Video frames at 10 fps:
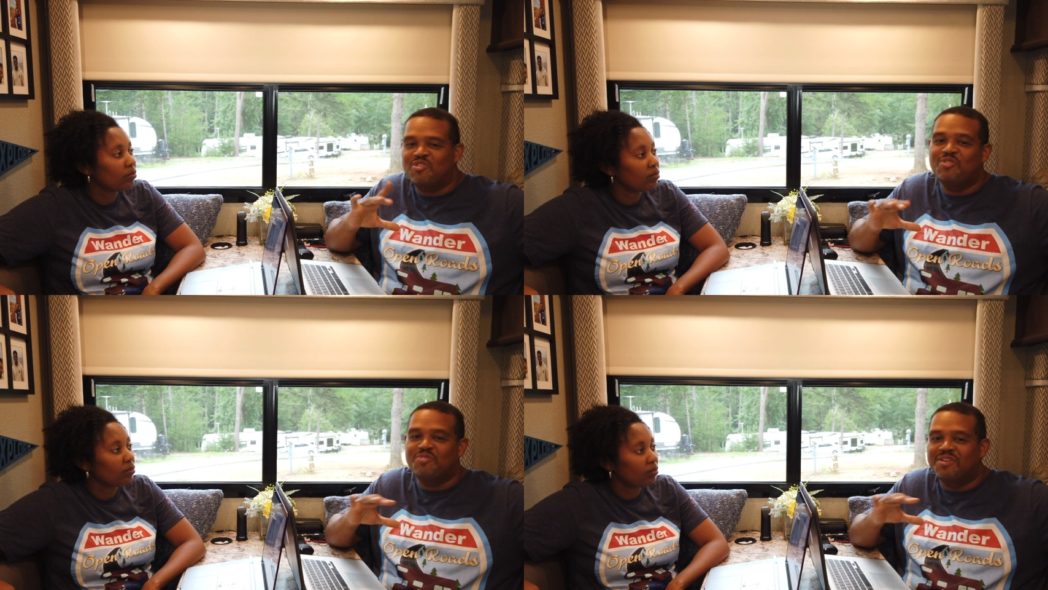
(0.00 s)

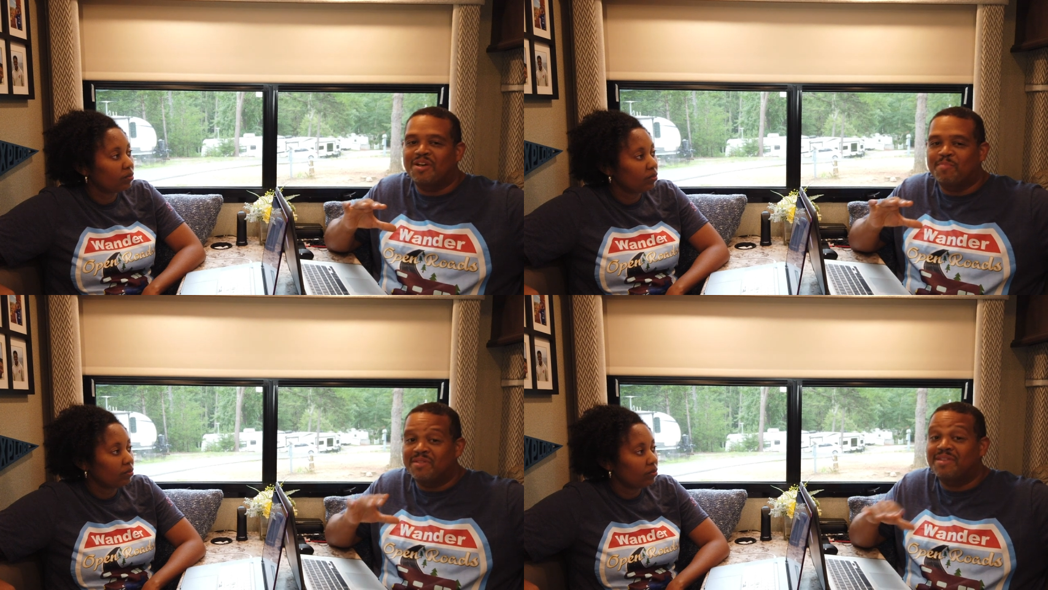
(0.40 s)
Speaker 1: just used it a
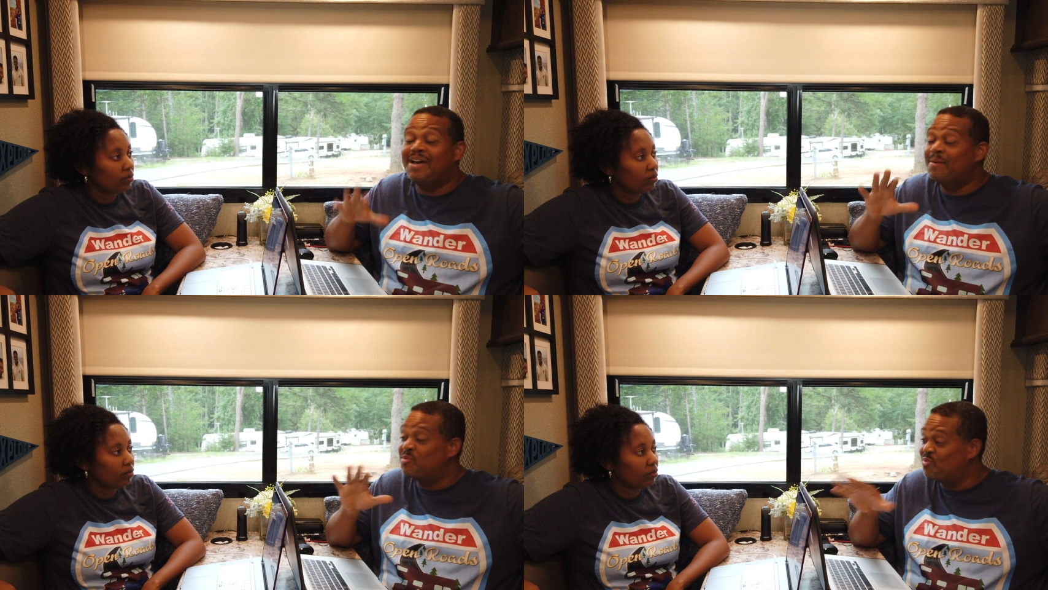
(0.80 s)
couple of
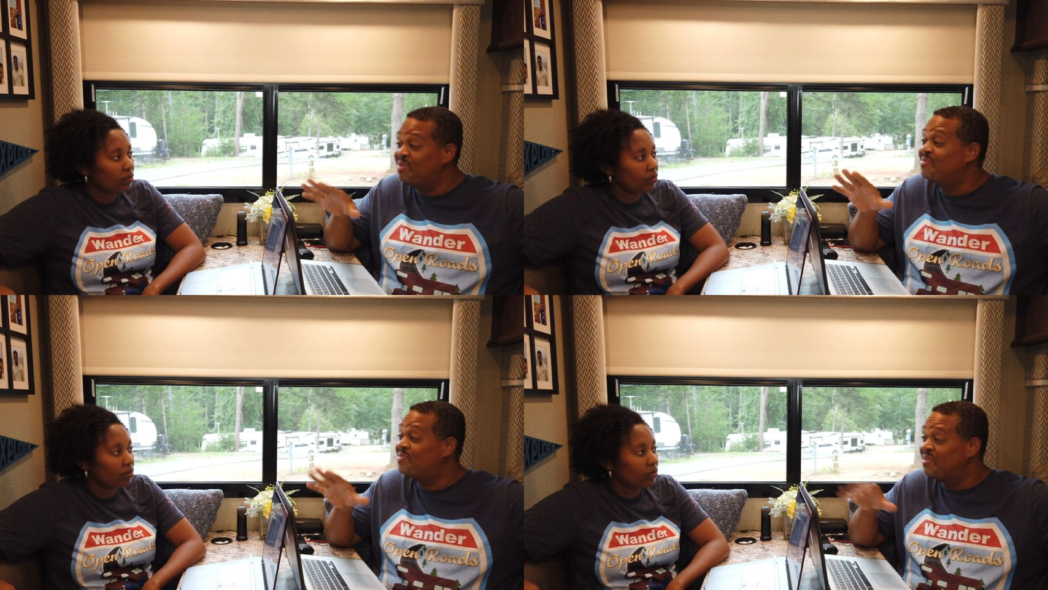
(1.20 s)
times.
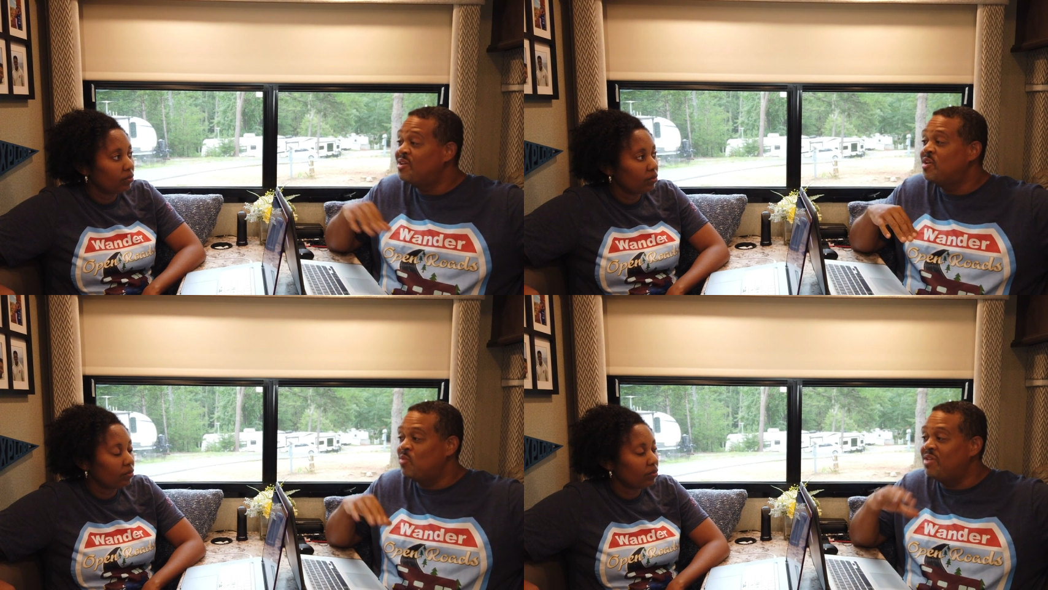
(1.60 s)

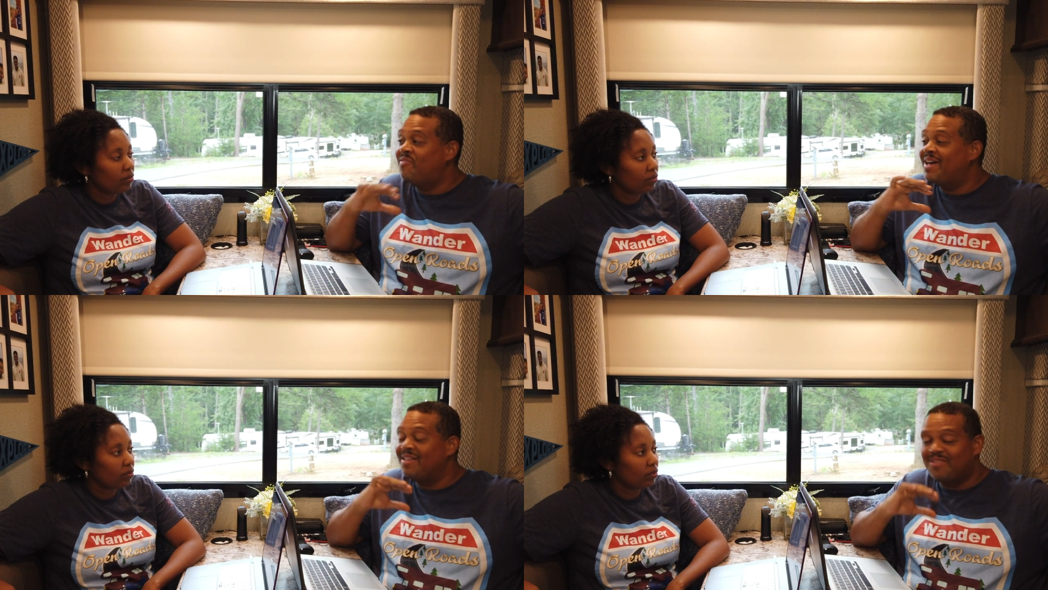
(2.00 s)

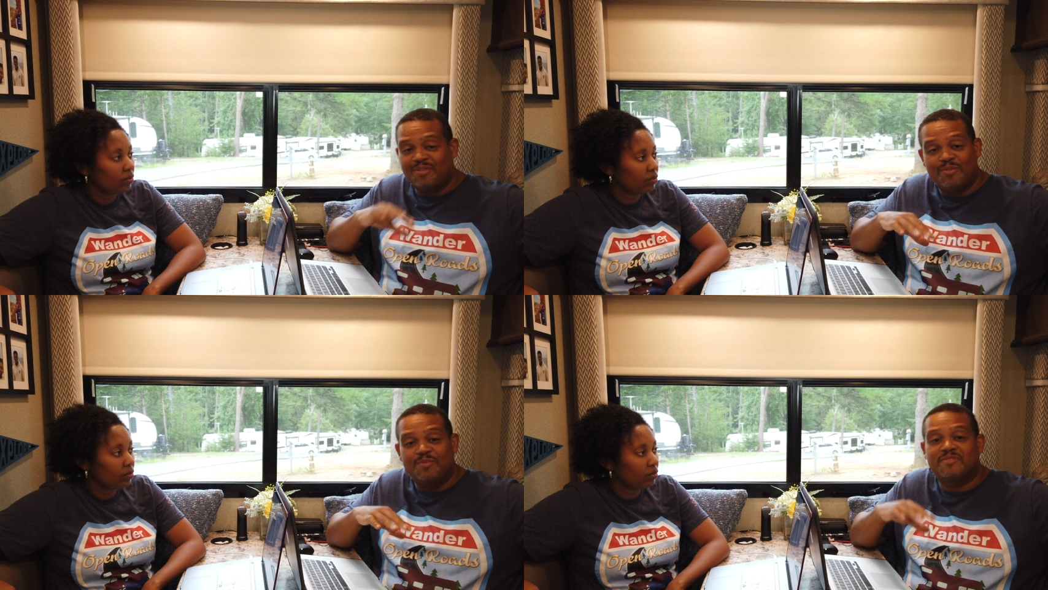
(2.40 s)
We've had
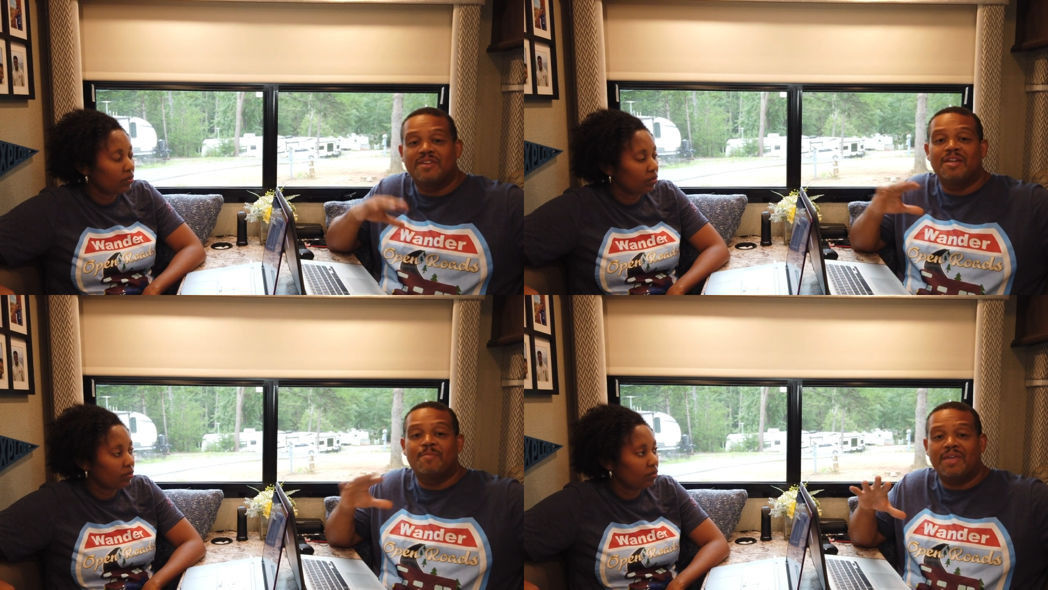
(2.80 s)
to
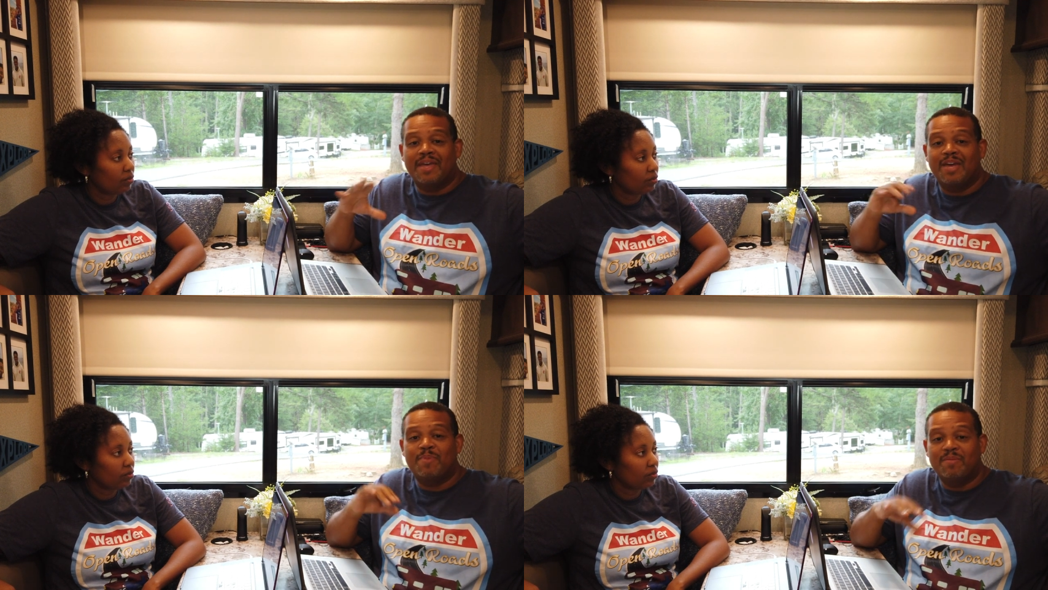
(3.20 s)
set up
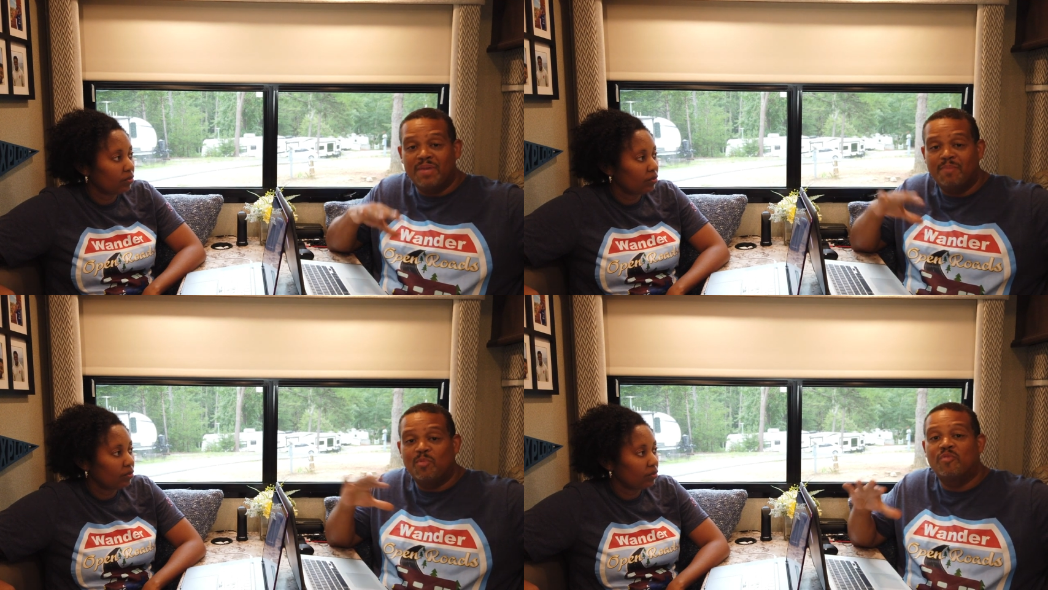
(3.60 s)
camp and
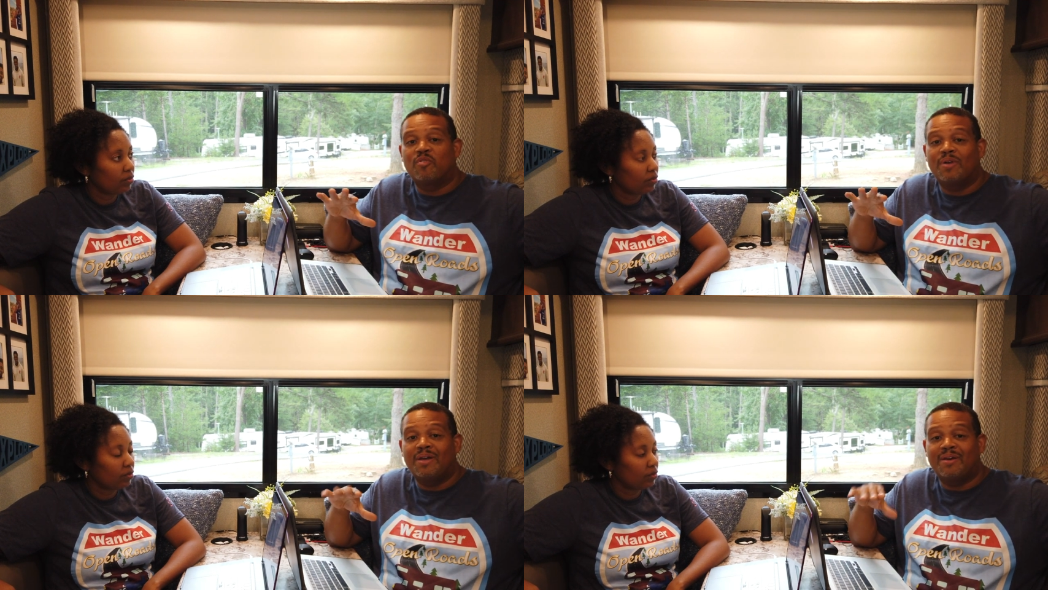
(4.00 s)
move
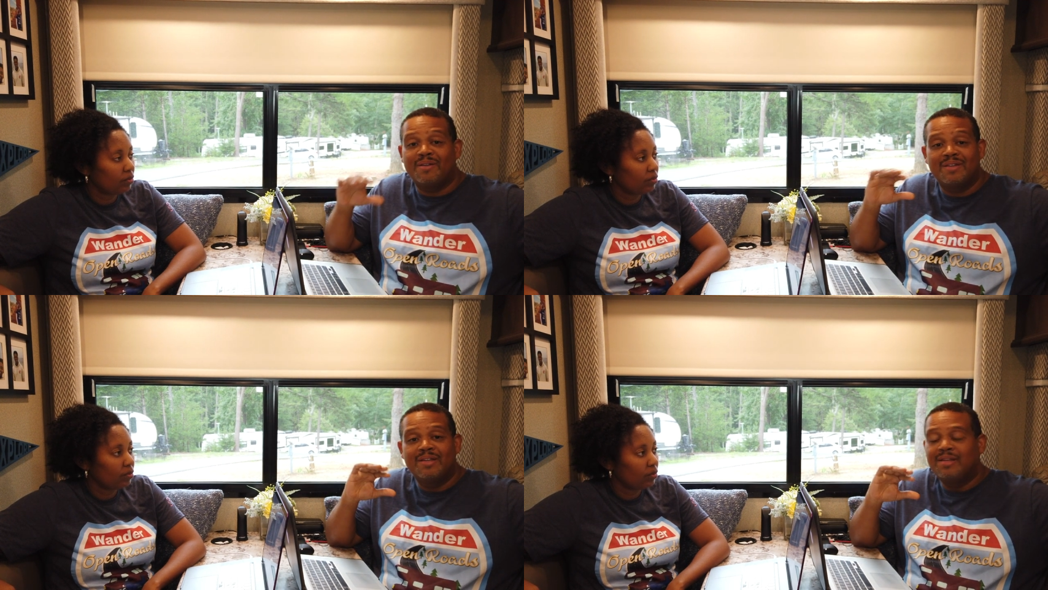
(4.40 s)

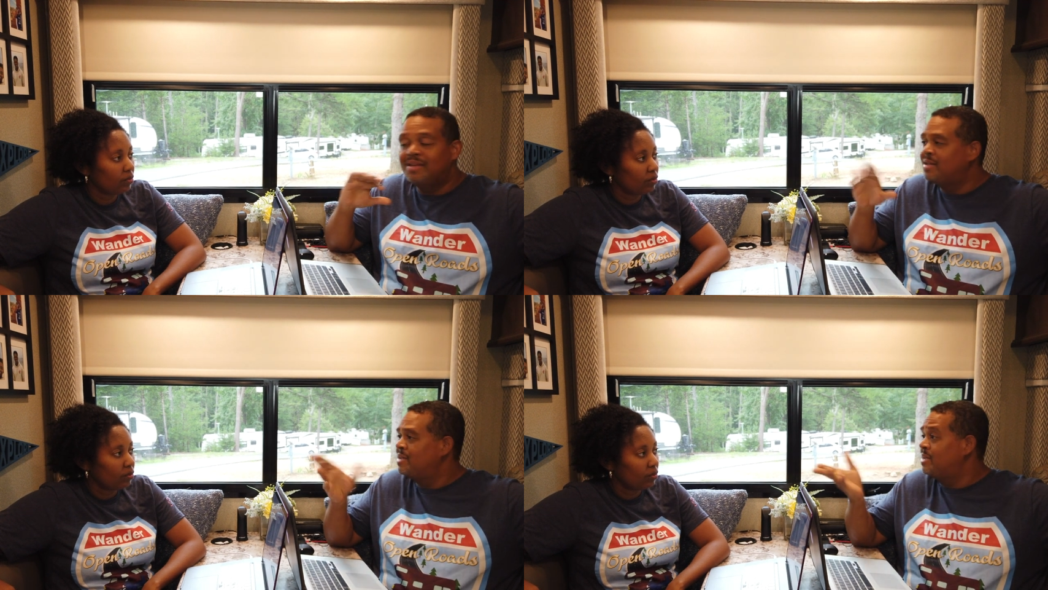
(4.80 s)
around,
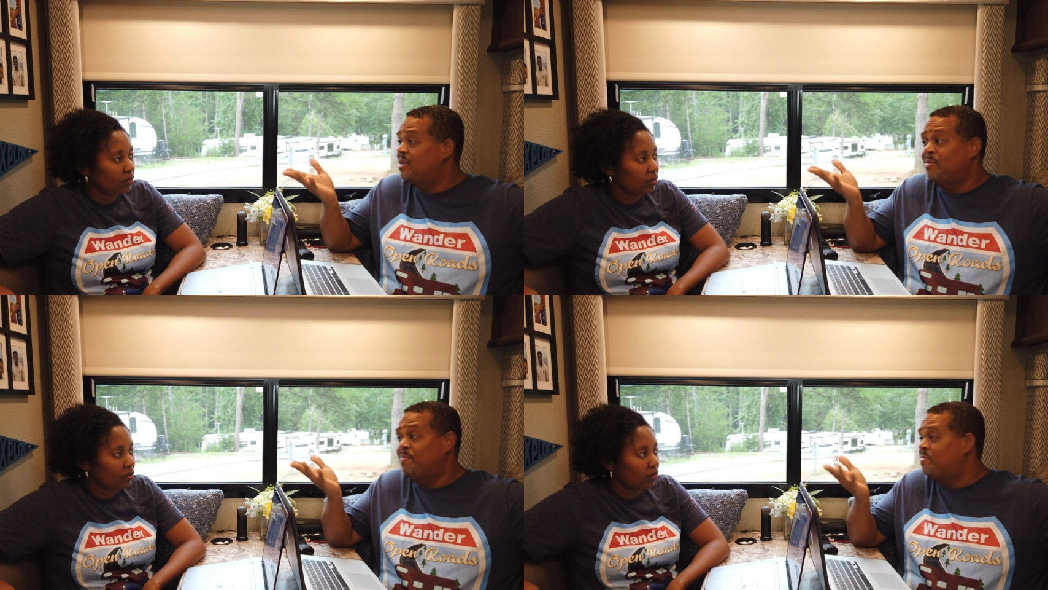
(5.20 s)
you know,